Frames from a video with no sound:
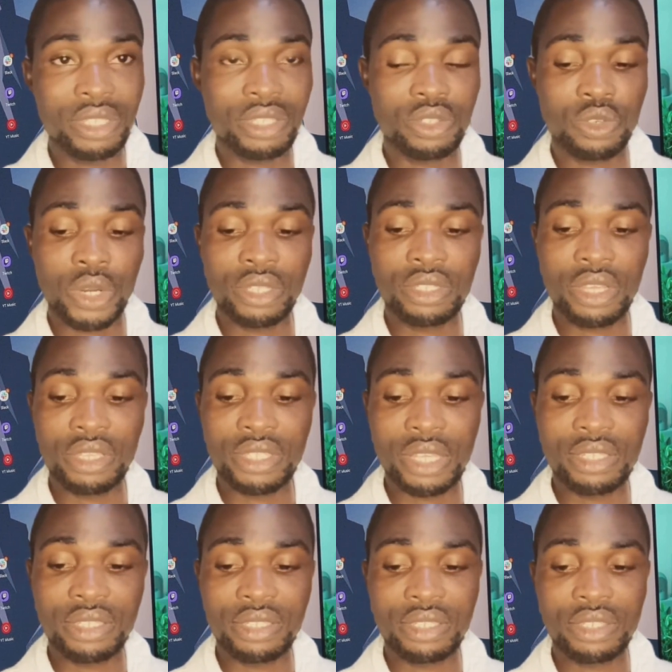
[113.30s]
at this right here,
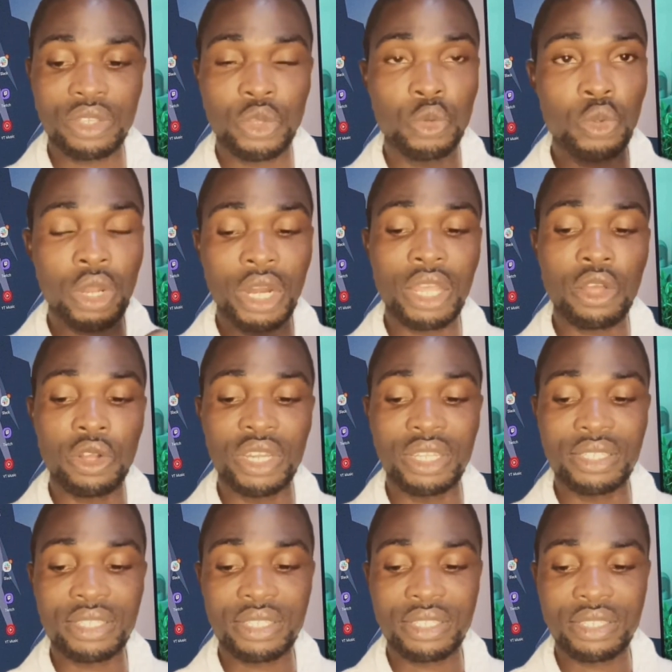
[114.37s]
settings. You click on
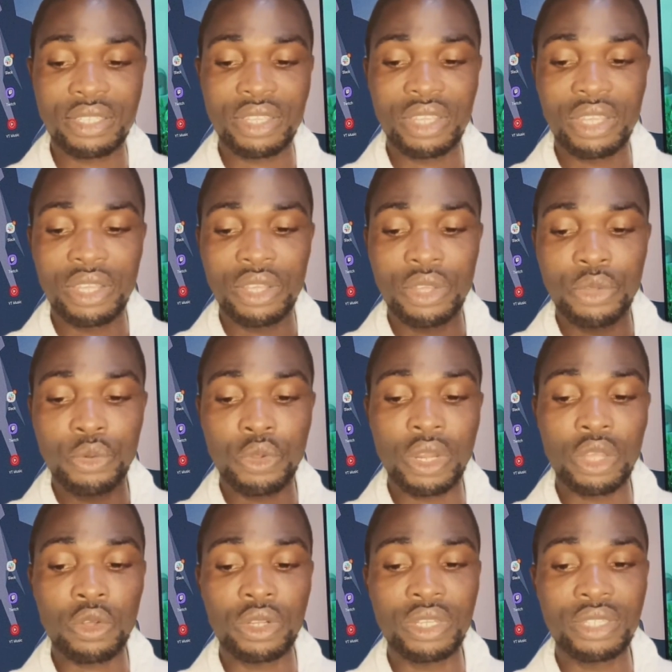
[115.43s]
it.
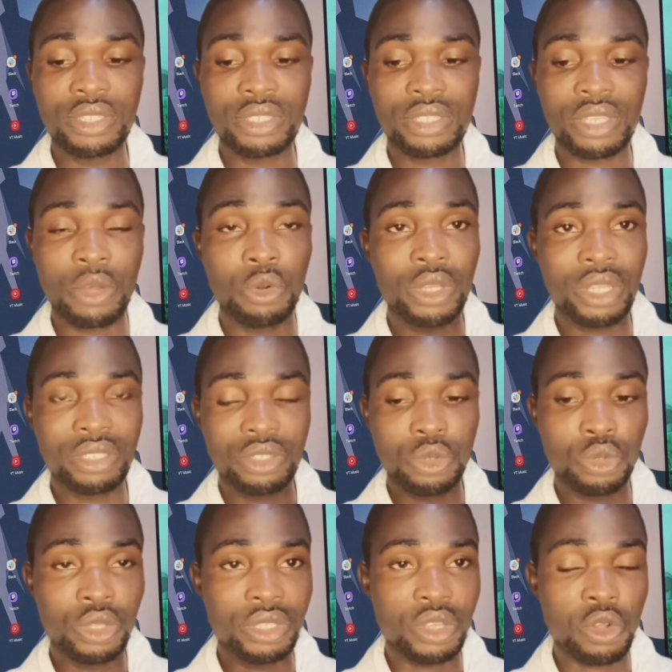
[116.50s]
I will show
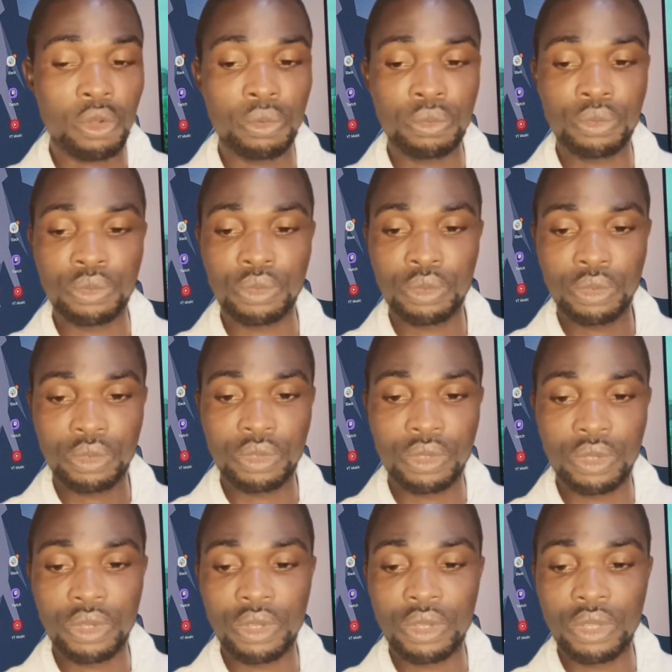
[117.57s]
you the second
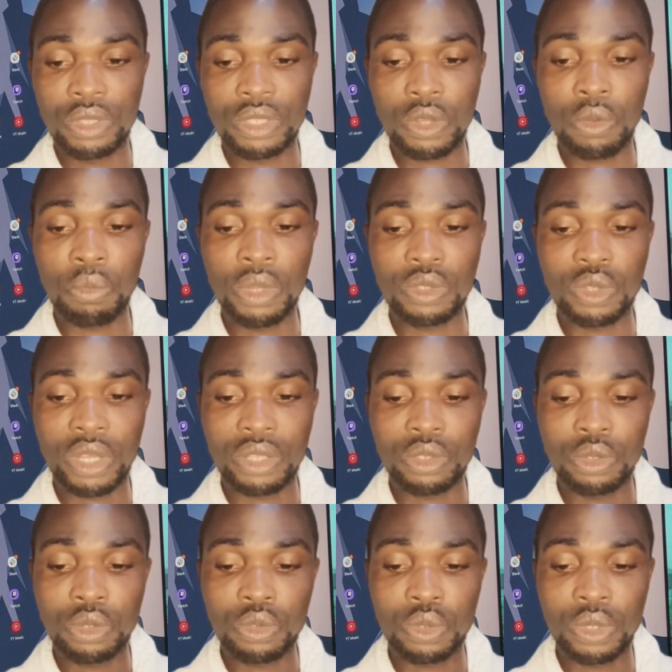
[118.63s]
place you
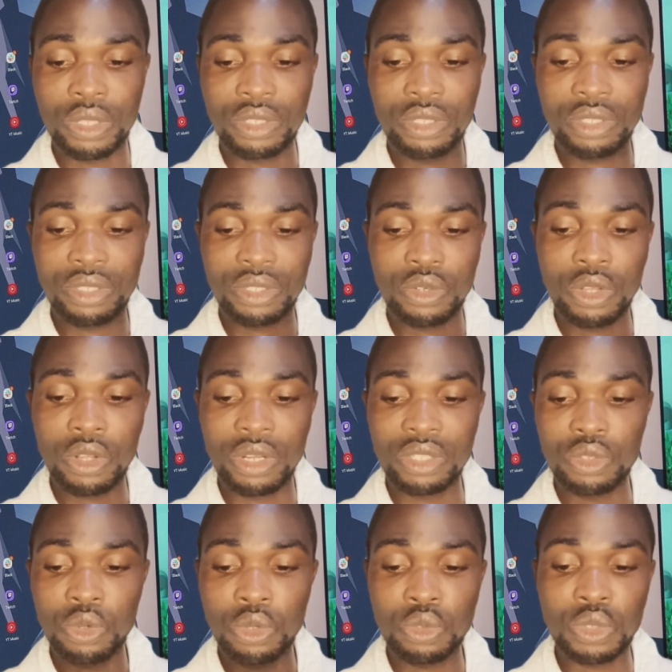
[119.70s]
can go to it. Click on
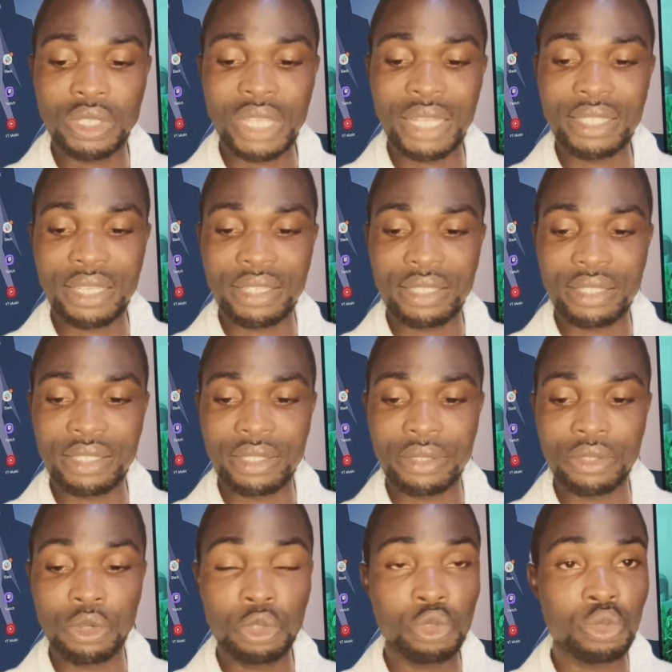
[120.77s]
it, go to settings,
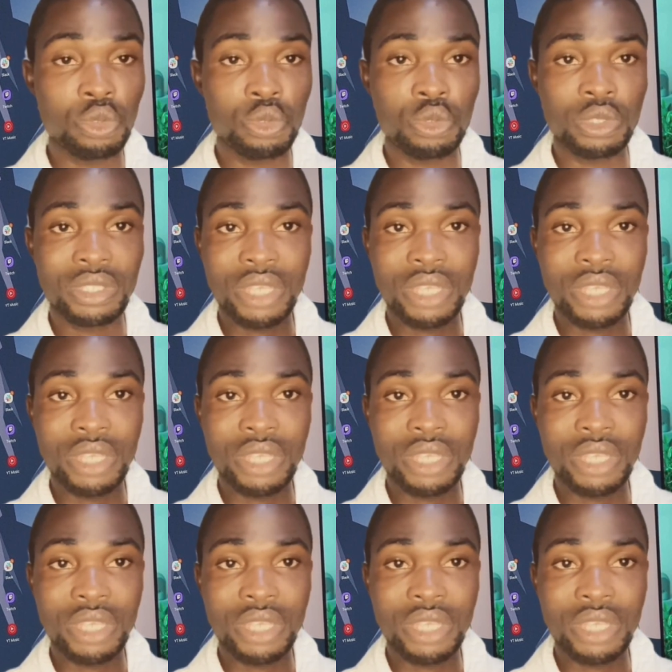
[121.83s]
go to